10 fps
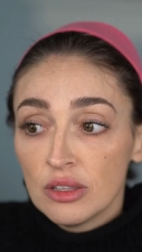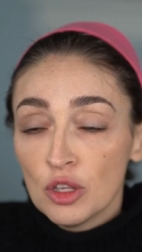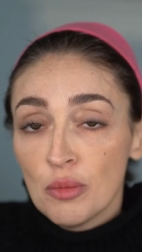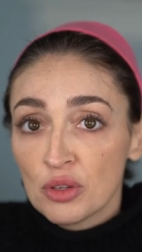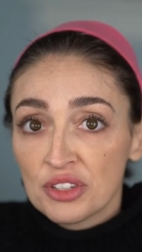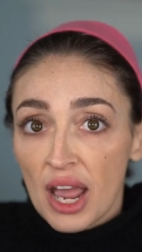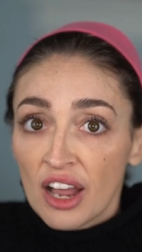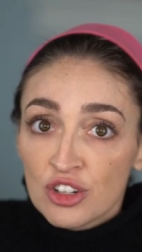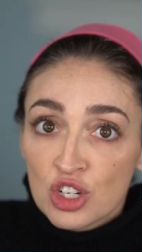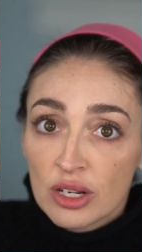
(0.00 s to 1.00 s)
the most
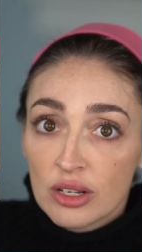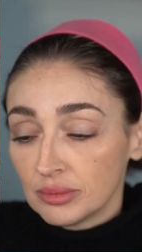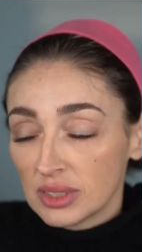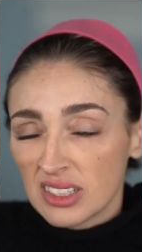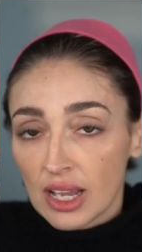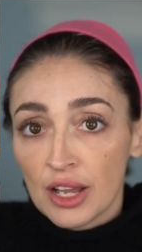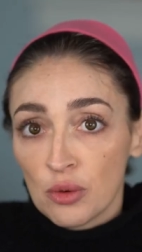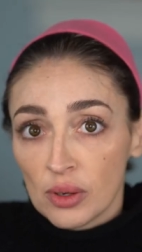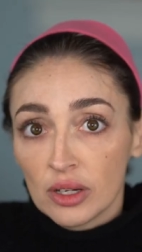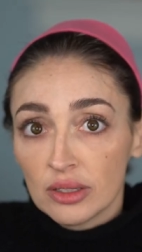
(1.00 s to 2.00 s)
action because I kind
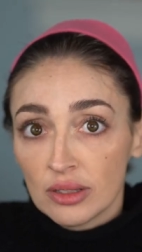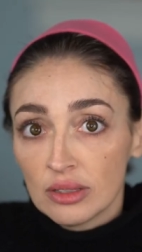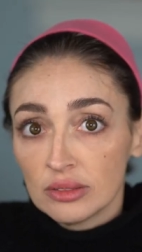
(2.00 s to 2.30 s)
of want to